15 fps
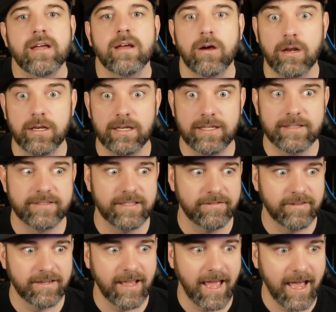and it's
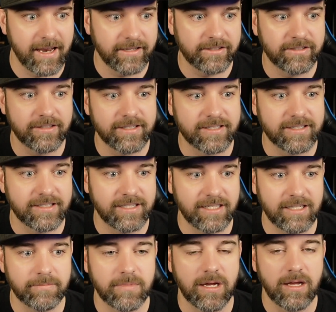even added to the
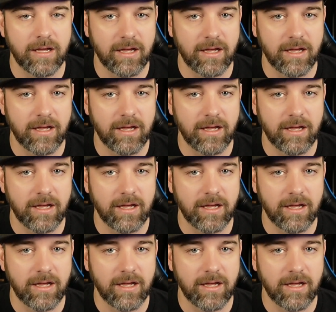Steam